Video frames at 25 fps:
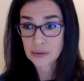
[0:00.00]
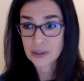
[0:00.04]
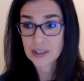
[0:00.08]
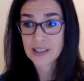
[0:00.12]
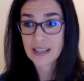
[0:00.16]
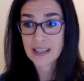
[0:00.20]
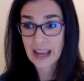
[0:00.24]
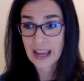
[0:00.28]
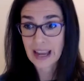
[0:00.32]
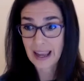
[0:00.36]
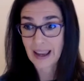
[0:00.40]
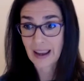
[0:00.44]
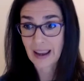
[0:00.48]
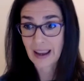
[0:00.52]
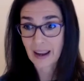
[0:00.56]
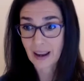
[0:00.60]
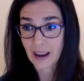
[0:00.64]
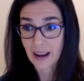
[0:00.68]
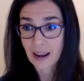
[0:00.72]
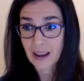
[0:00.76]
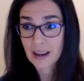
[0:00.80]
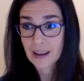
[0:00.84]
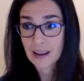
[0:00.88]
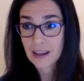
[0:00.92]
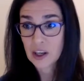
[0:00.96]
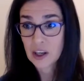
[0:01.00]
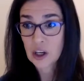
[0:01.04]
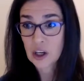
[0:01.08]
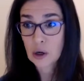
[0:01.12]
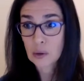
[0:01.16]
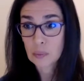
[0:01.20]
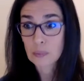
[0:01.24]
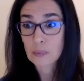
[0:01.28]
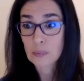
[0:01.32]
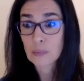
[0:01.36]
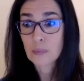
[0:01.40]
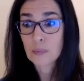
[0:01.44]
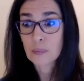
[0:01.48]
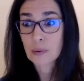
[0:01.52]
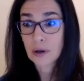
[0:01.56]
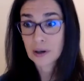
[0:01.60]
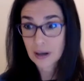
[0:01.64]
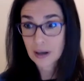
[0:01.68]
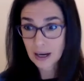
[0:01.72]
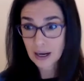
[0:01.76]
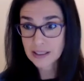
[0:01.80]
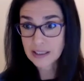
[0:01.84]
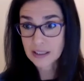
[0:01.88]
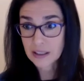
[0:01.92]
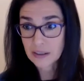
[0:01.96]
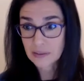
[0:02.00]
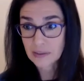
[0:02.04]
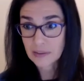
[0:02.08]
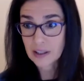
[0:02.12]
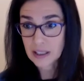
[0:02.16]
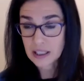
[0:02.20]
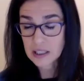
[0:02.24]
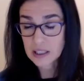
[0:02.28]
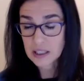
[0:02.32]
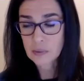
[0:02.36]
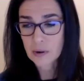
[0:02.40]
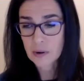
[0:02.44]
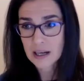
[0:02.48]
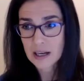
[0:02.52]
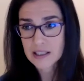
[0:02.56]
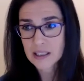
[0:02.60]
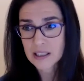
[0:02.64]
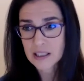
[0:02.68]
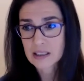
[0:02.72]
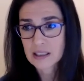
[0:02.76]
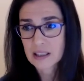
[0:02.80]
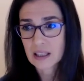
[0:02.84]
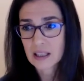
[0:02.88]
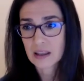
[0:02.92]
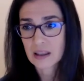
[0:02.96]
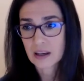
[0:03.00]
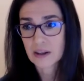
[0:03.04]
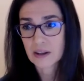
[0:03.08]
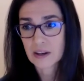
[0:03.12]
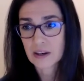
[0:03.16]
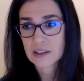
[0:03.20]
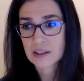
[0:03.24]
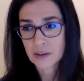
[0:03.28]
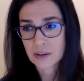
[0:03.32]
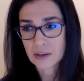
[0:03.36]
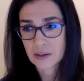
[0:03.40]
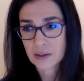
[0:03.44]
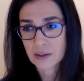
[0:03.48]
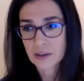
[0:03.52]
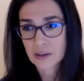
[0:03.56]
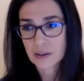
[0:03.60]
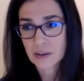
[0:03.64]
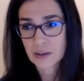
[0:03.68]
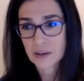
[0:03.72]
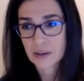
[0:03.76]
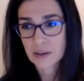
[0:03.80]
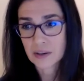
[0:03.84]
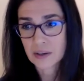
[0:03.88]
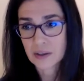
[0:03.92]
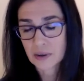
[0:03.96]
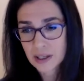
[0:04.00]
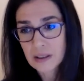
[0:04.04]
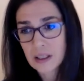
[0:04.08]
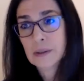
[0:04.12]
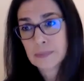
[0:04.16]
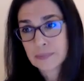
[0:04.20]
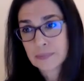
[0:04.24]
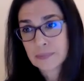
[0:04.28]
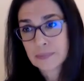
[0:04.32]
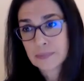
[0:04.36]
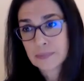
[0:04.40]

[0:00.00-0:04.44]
stay, productive in these projects that they're doing. Right.